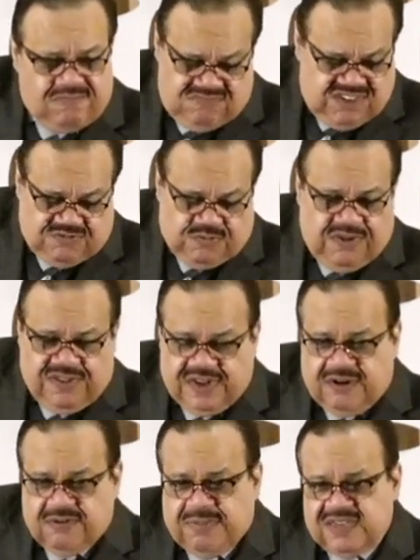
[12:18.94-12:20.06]
That's one thing I
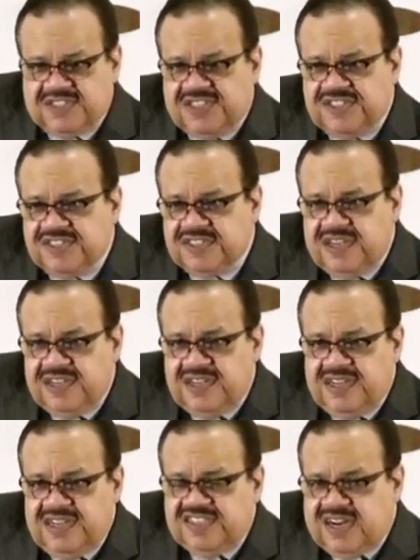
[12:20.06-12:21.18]
know about Jesus.
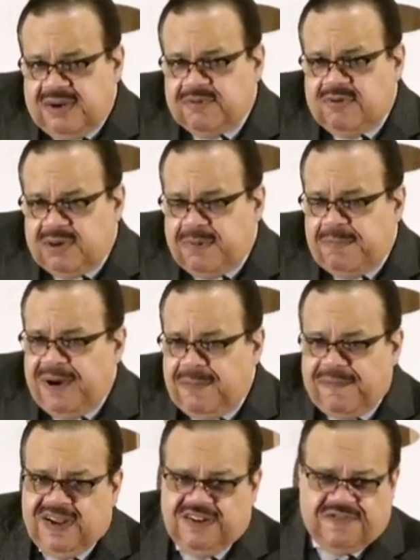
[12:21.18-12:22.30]
He said, I'm going to prepare a
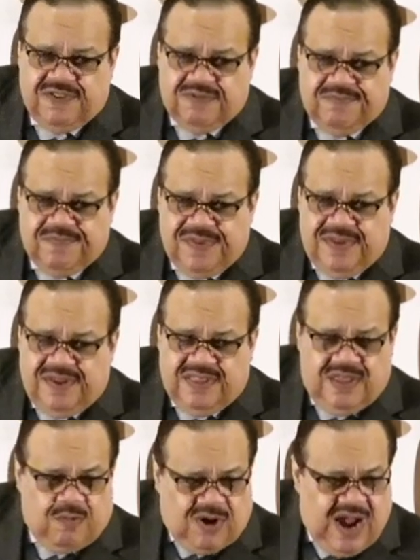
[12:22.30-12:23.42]
place for you,
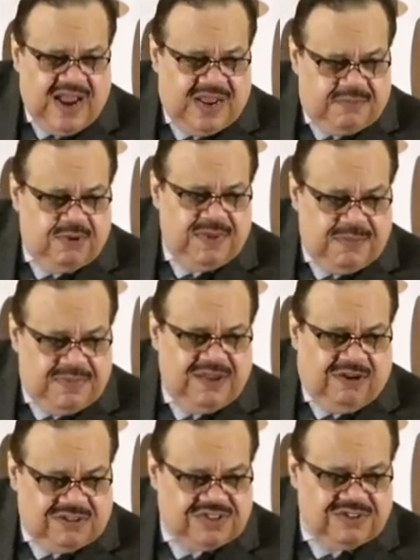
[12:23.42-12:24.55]
that where I am, you may be
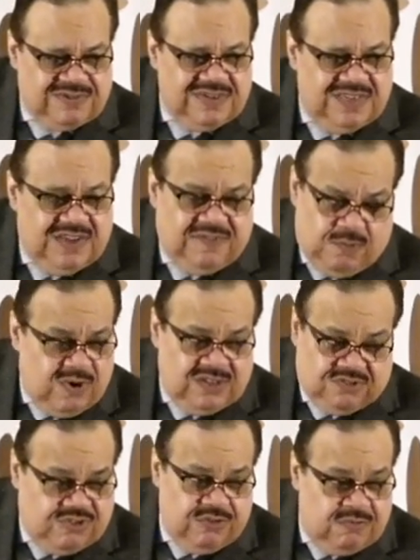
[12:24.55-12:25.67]
also. If it
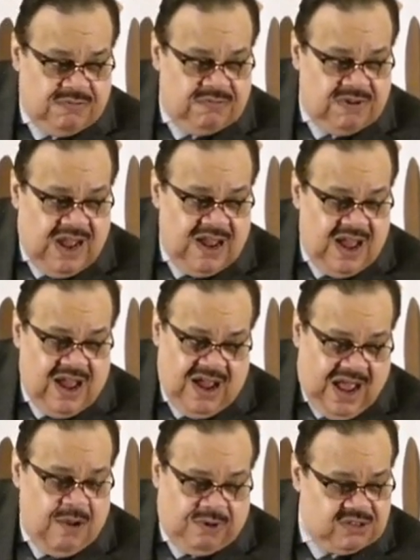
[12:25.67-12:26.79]
wasn't true, I,
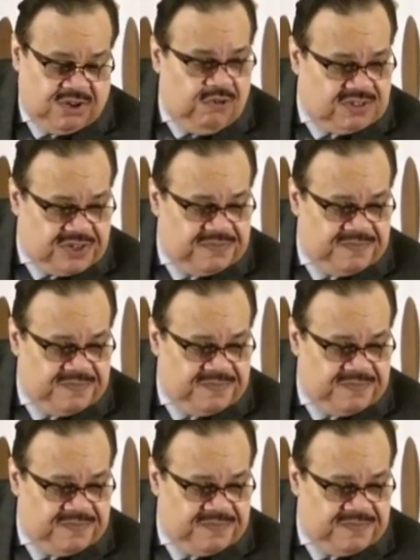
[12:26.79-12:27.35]
I would have told you.